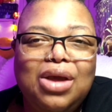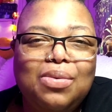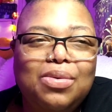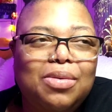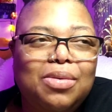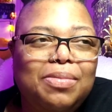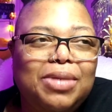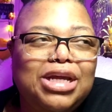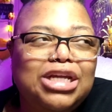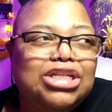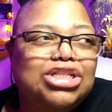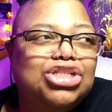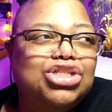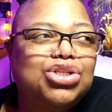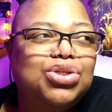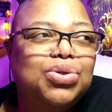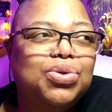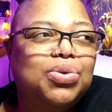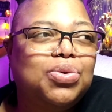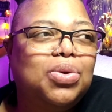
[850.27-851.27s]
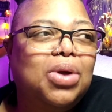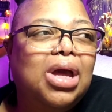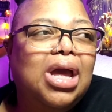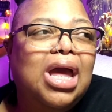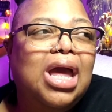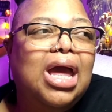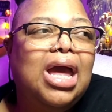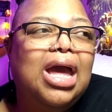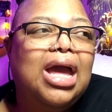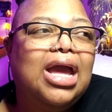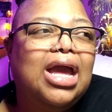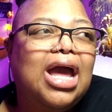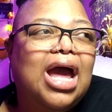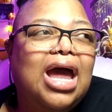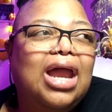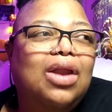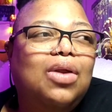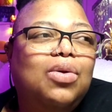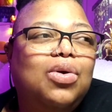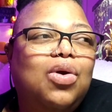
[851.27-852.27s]
It would be too,
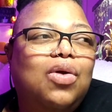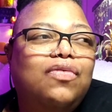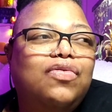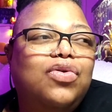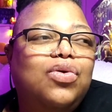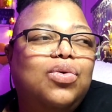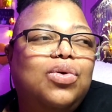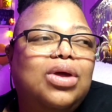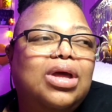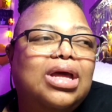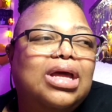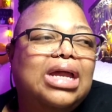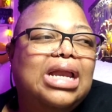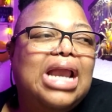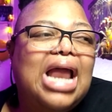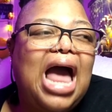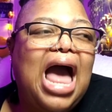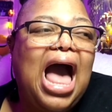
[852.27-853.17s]
I don't know if you could